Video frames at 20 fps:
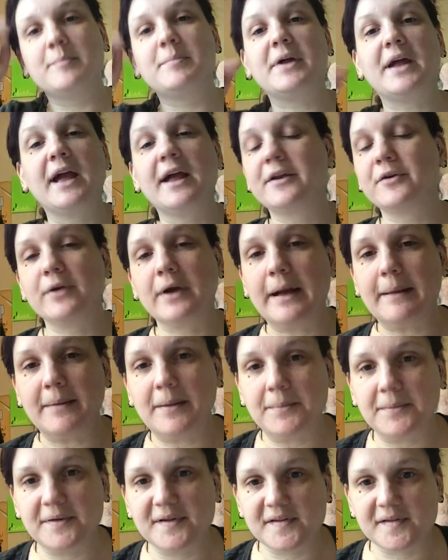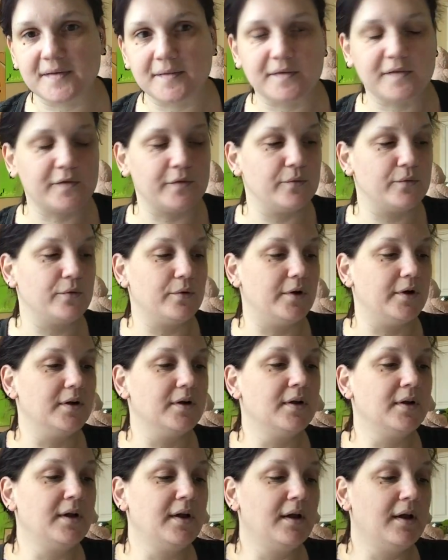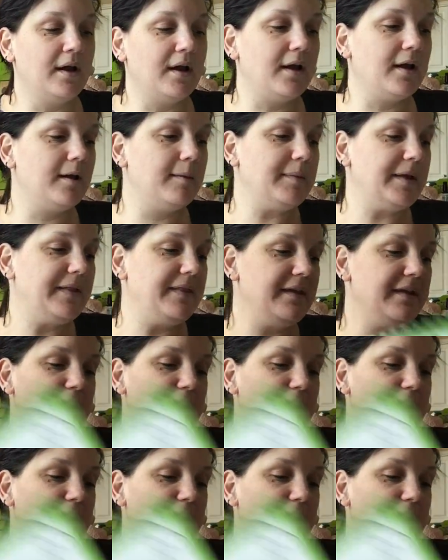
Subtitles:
But I had to grab it because it was so cool. And